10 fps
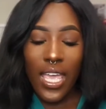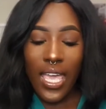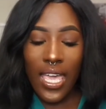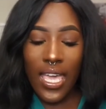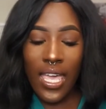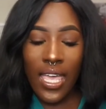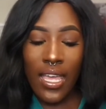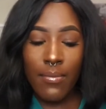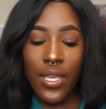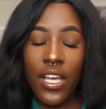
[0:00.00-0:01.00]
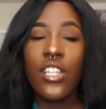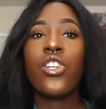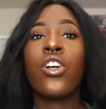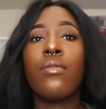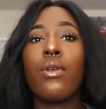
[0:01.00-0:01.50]
And because
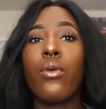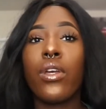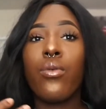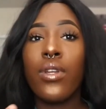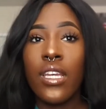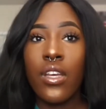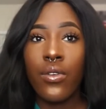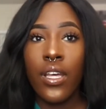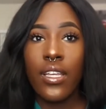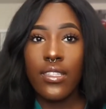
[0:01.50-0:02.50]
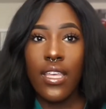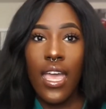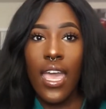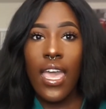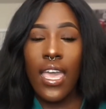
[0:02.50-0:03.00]
you're going to be working with neonates,
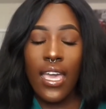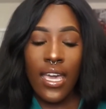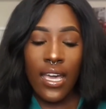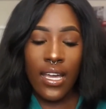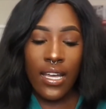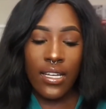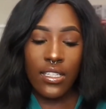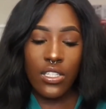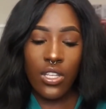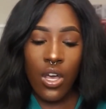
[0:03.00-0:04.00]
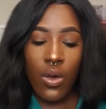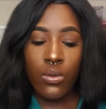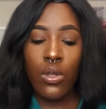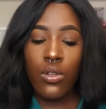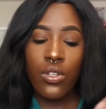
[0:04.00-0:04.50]
and so
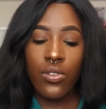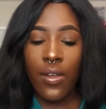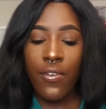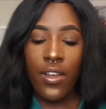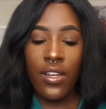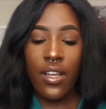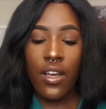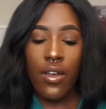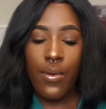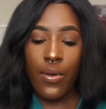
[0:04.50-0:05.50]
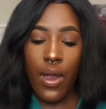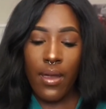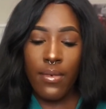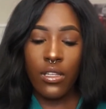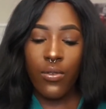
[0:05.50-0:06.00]
those are different
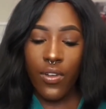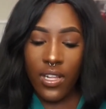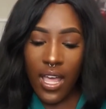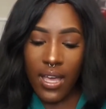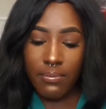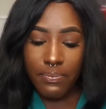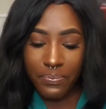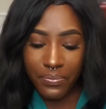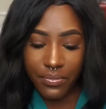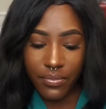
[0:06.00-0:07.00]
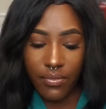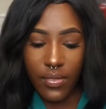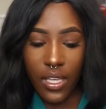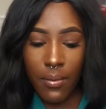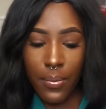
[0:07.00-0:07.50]
requirements for that.
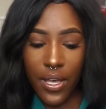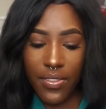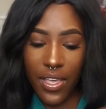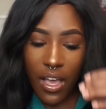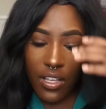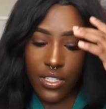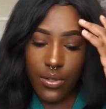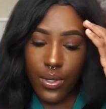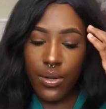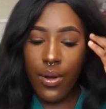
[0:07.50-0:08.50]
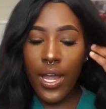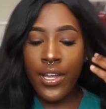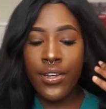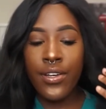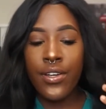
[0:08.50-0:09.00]
But they also
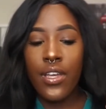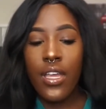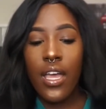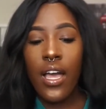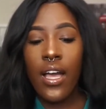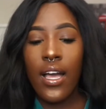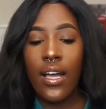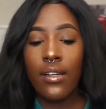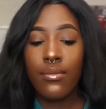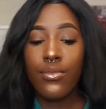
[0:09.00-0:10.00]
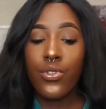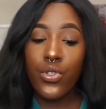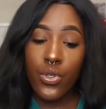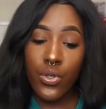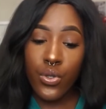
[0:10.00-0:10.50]
require
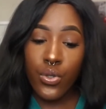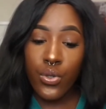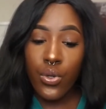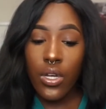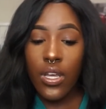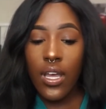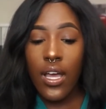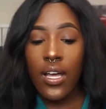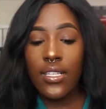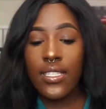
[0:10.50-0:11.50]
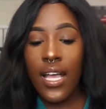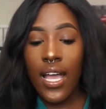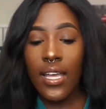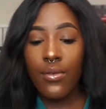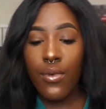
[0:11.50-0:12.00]
2
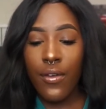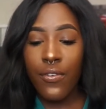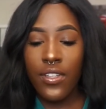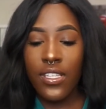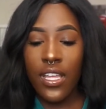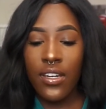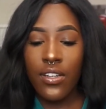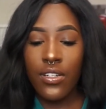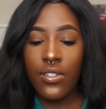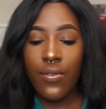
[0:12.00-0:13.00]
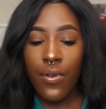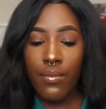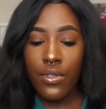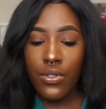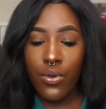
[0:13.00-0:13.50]
signed reference letters
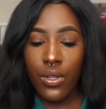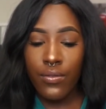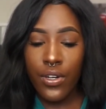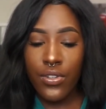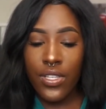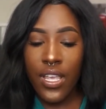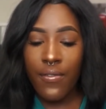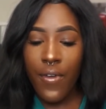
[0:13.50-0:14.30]
from the School of Nursing